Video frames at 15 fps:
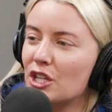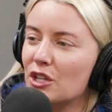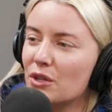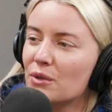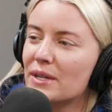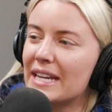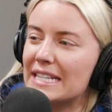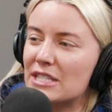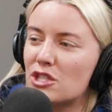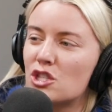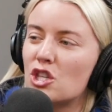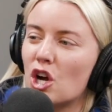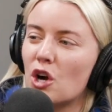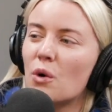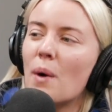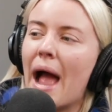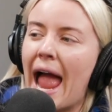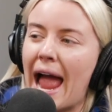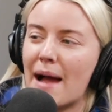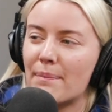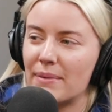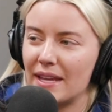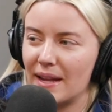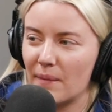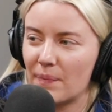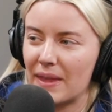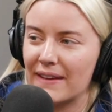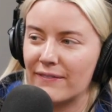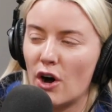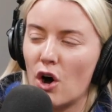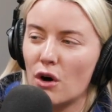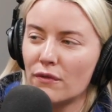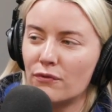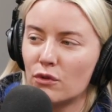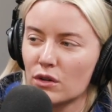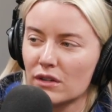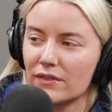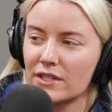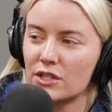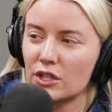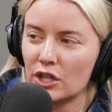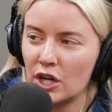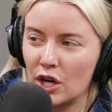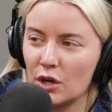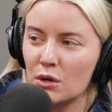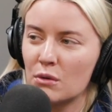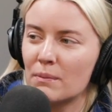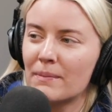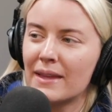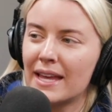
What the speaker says: you get so happy. If all four of us are home.